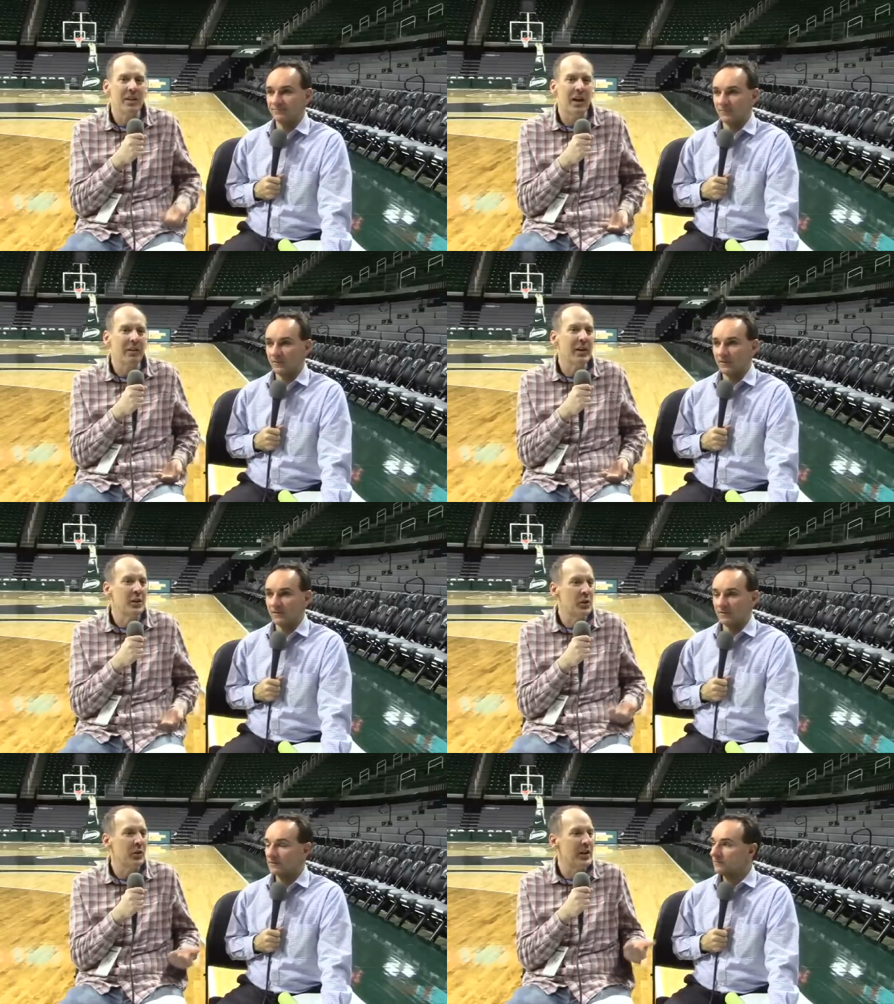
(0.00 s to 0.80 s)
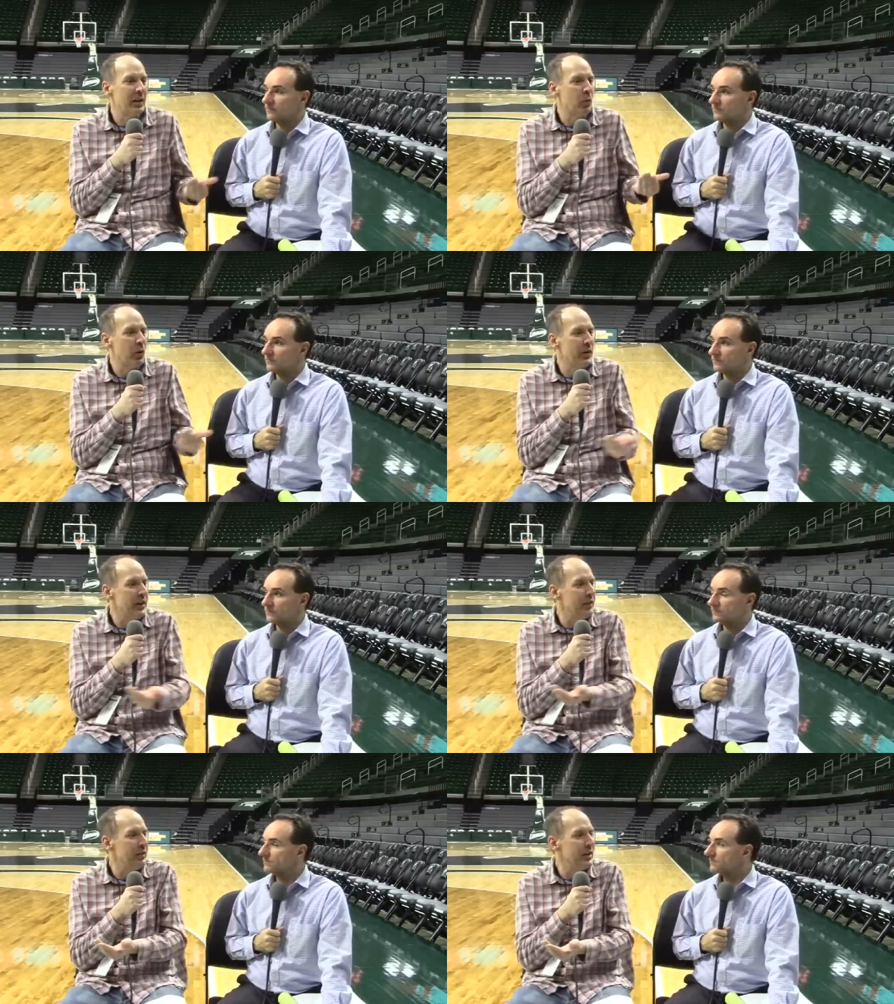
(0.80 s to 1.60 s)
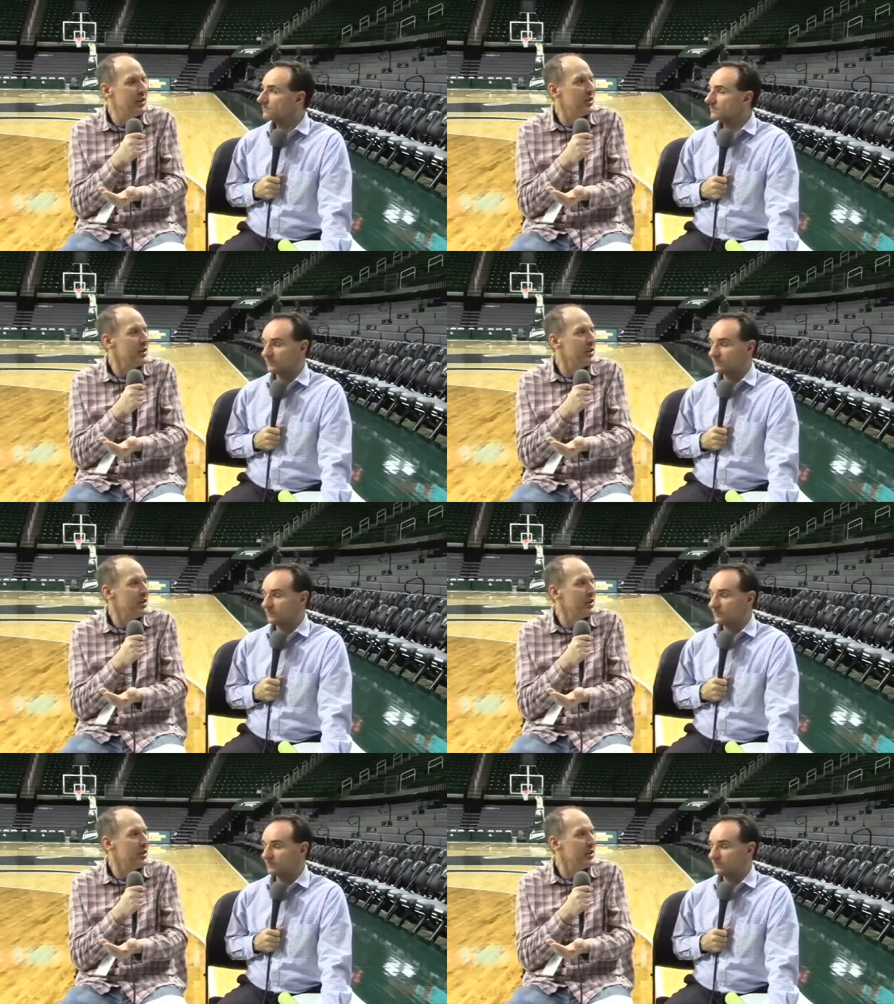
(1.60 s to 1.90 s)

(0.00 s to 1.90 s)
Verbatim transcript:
Speaker 1: I've got to show that I'm worthy of this.